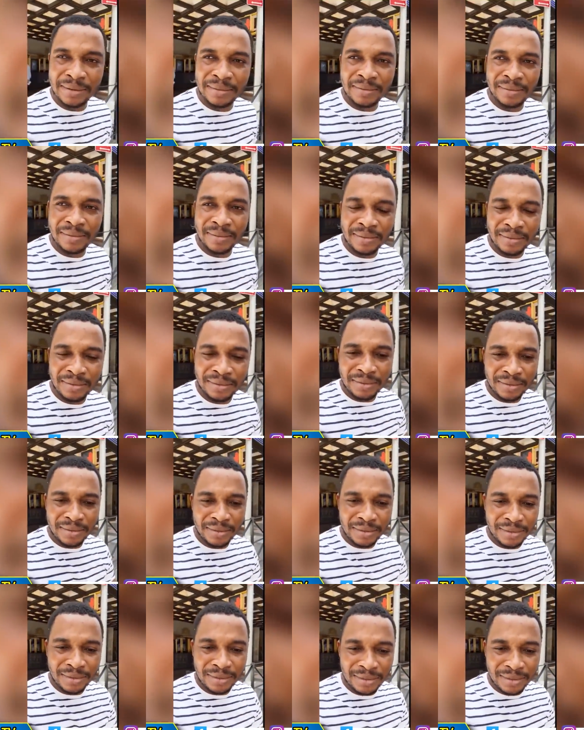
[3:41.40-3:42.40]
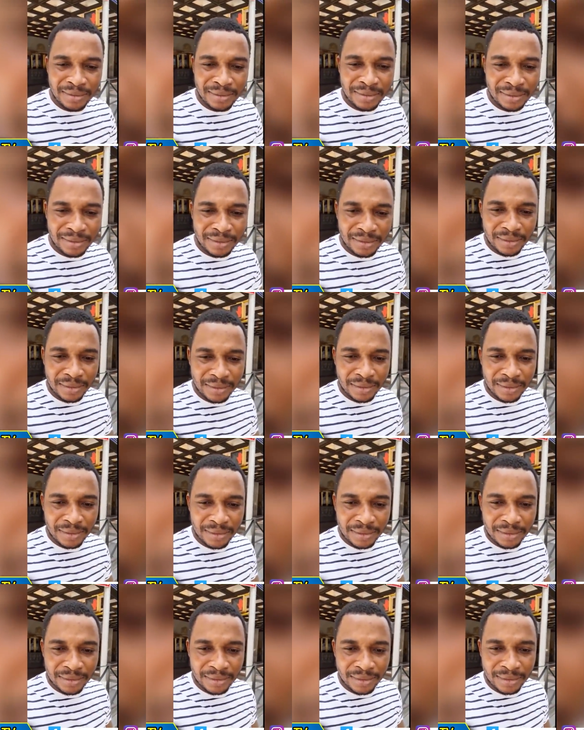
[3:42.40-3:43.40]

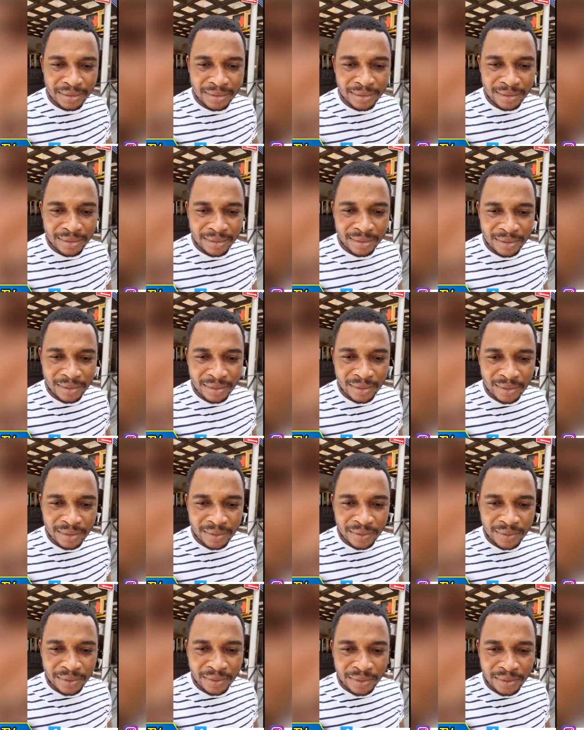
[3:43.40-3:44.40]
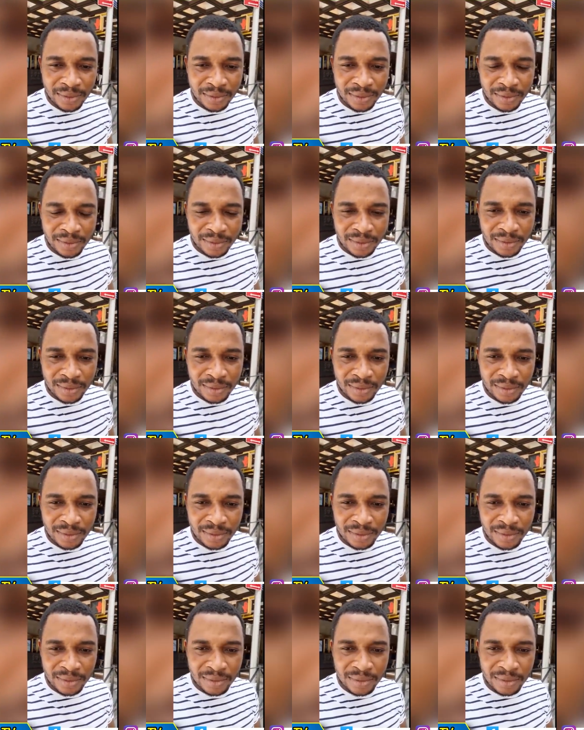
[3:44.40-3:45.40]

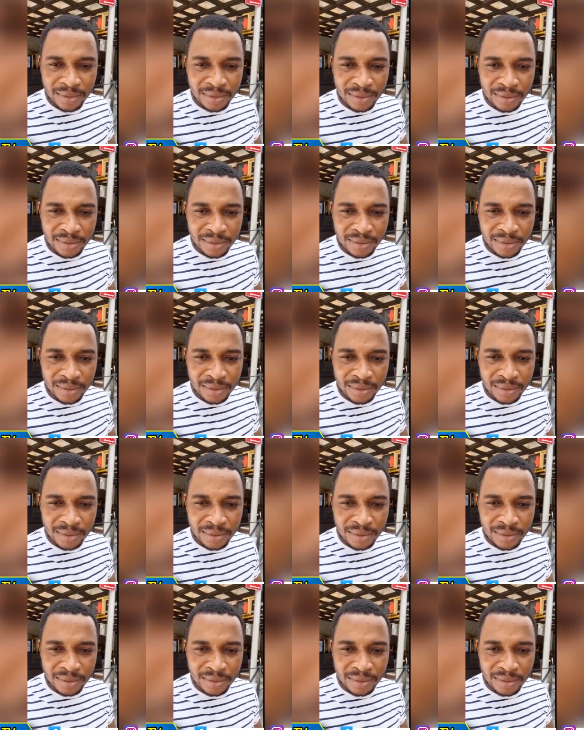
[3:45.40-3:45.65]
No one is speaking in this clip.